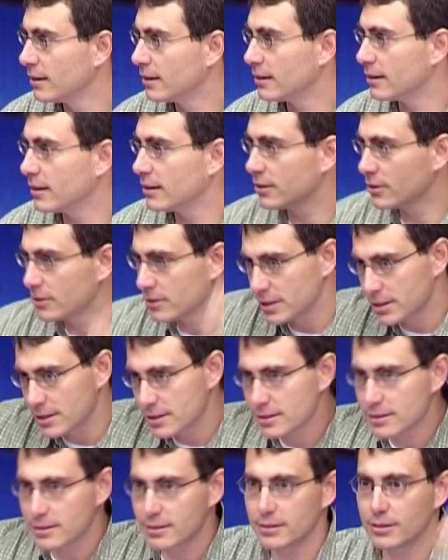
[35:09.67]
And then you're
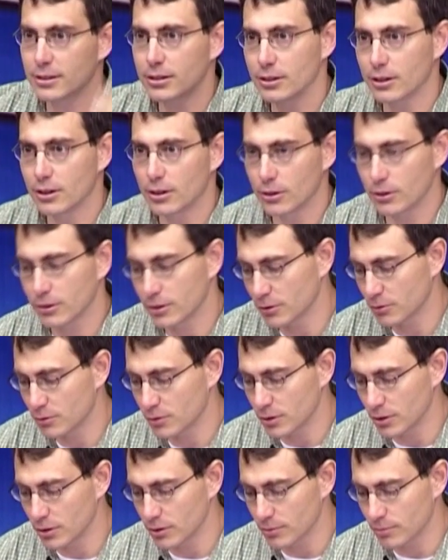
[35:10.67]
just, you know, you've,
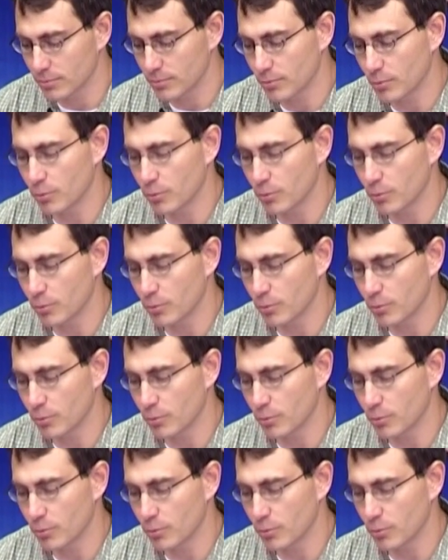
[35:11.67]
you've